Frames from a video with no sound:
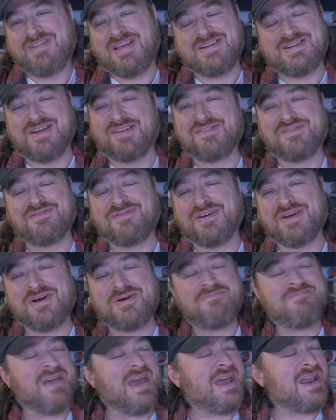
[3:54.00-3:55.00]
It doesn't
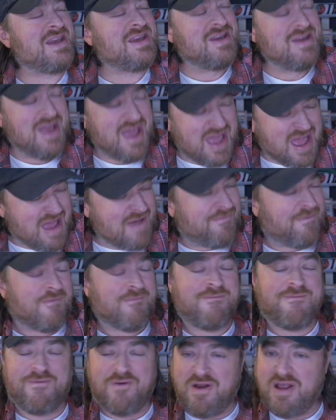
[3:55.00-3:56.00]
fail. It never
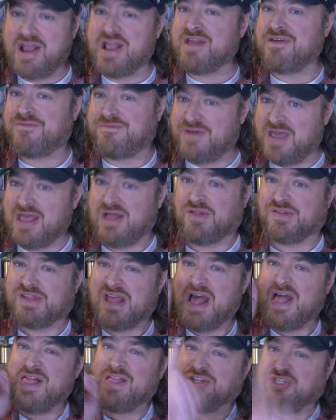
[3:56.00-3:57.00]
friggin' fails.
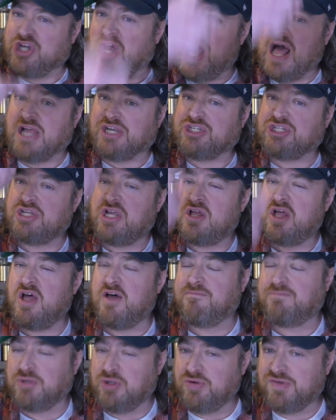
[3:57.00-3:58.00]
Josh
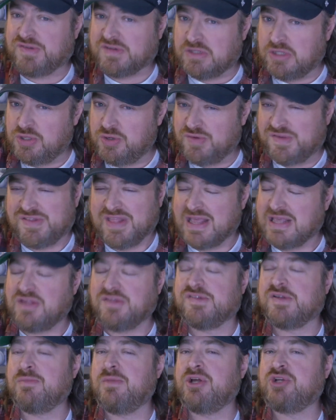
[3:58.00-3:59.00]
of Blues Clues, thank you
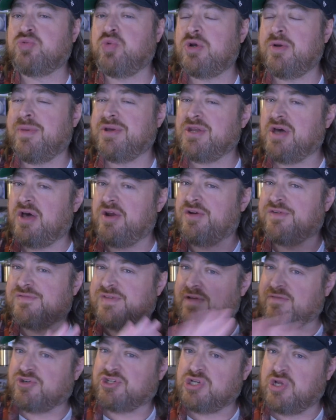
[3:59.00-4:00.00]
so much. One of my daughter's favorite